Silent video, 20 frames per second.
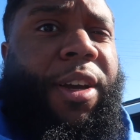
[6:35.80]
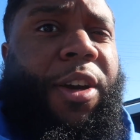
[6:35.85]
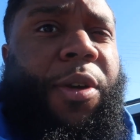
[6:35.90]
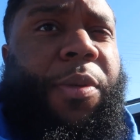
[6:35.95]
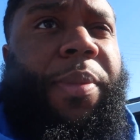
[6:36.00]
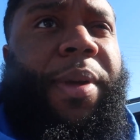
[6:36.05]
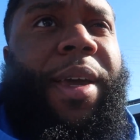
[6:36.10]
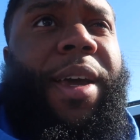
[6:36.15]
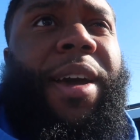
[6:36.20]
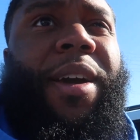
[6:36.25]

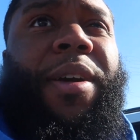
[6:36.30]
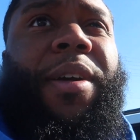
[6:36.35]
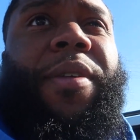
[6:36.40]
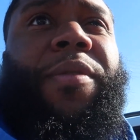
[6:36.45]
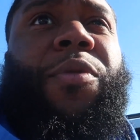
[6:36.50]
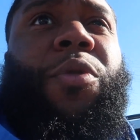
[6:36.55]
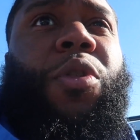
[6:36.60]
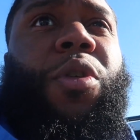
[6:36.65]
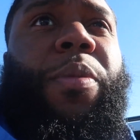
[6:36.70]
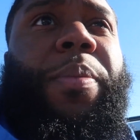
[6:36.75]
gonna be out
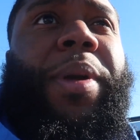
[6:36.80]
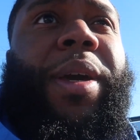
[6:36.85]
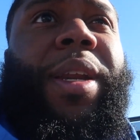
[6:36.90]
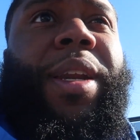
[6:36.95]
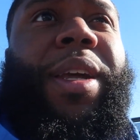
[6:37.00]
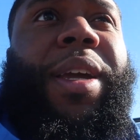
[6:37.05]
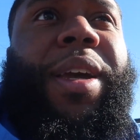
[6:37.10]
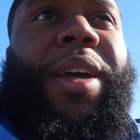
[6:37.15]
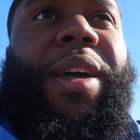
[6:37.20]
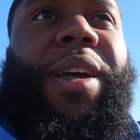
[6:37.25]
here for a
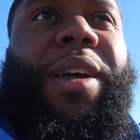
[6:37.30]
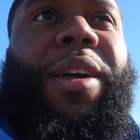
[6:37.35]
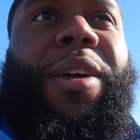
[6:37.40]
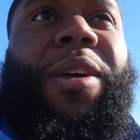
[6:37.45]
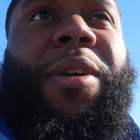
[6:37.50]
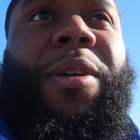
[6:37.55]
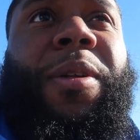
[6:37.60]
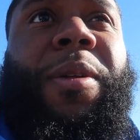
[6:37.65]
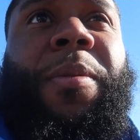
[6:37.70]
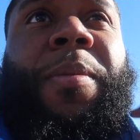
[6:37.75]
minute,
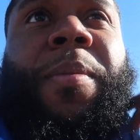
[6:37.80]
y'all.